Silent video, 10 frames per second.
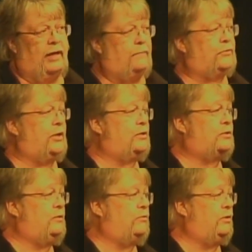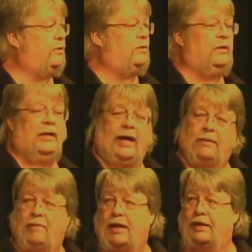Everything's still good. I
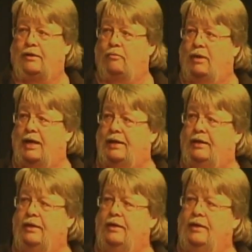ain't mad at nobody.